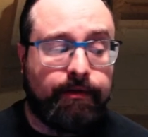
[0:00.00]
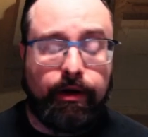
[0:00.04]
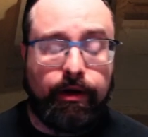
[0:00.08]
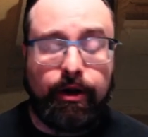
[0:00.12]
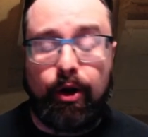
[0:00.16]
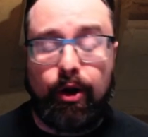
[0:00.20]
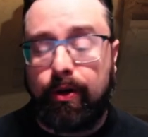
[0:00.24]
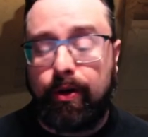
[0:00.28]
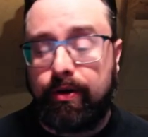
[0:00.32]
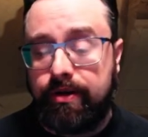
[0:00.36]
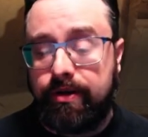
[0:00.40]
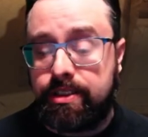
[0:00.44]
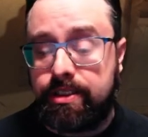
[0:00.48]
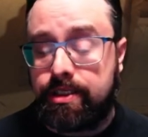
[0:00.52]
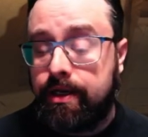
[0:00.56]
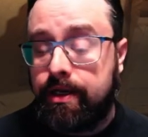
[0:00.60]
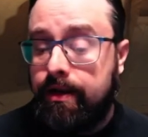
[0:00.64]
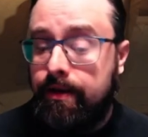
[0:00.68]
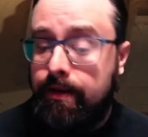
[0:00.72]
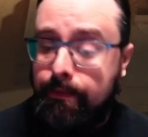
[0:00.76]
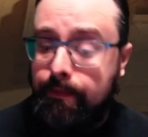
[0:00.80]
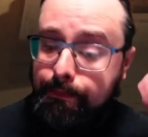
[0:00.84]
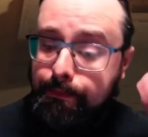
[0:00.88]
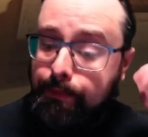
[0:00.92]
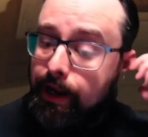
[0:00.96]
regardless,
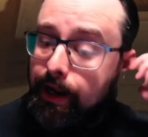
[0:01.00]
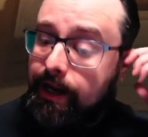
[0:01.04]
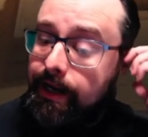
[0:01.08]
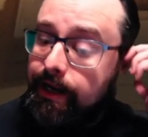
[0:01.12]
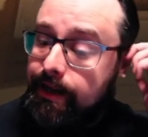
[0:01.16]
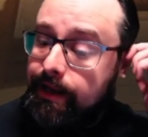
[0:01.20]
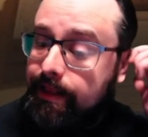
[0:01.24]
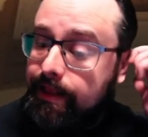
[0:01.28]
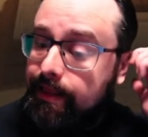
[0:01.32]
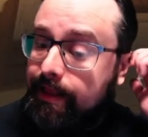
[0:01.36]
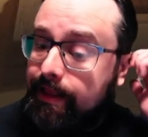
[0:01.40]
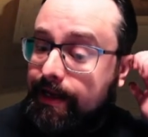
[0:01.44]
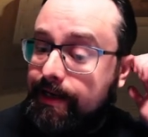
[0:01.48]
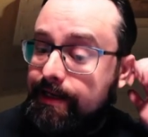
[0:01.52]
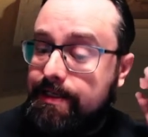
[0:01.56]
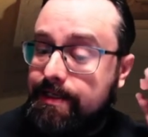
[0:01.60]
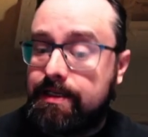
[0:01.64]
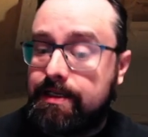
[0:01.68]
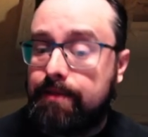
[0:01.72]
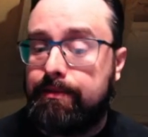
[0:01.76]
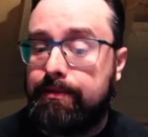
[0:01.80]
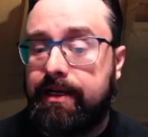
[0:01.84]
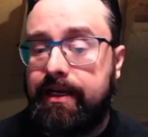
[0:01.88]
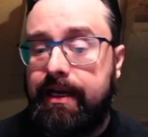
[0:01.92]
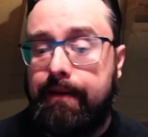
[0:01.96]
but that is
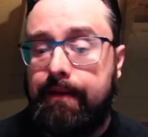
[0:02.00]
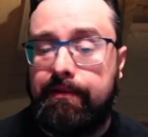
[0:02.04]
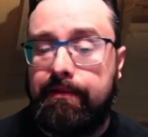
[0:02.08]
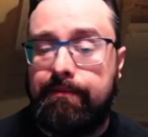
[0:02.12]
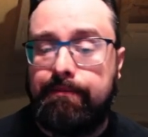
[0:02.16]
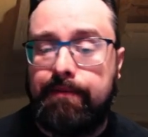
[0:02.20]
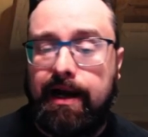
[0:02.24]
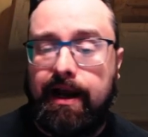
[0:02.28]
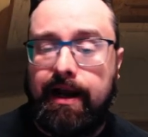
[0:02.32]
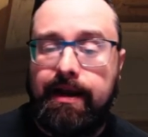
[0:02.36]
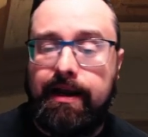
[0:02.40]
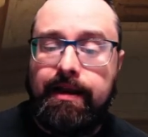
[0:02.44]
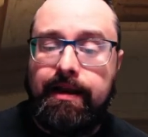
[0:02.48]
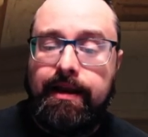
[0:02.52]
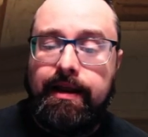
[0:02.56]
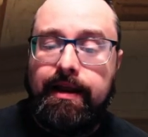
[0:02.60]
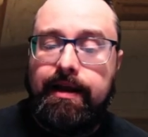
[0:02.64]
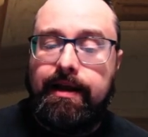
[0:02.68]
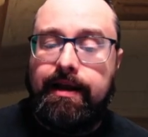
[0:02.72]
something to keep in mind.